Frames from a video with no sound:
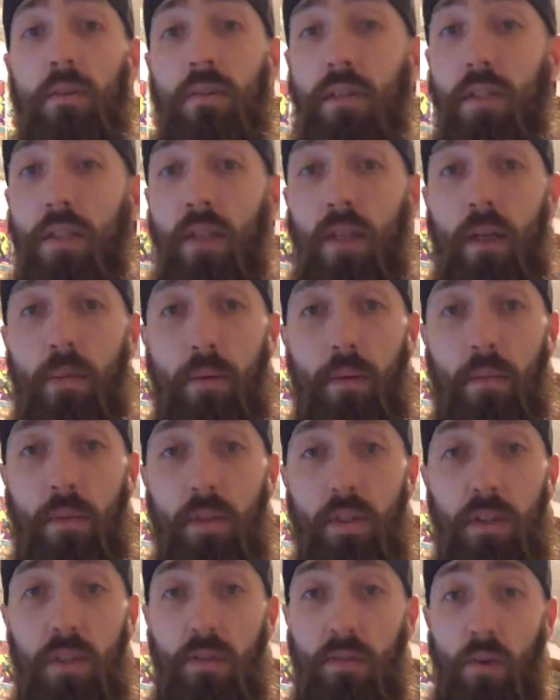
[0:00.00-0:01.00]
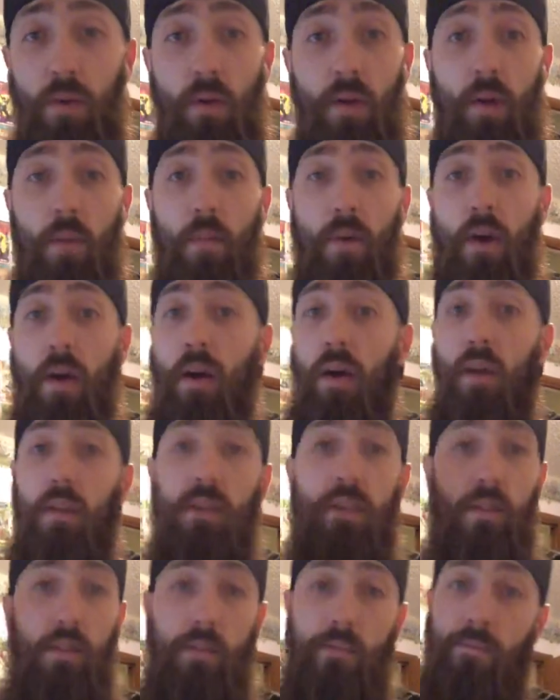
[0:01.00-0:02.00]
so a lot of people just throw it in a box and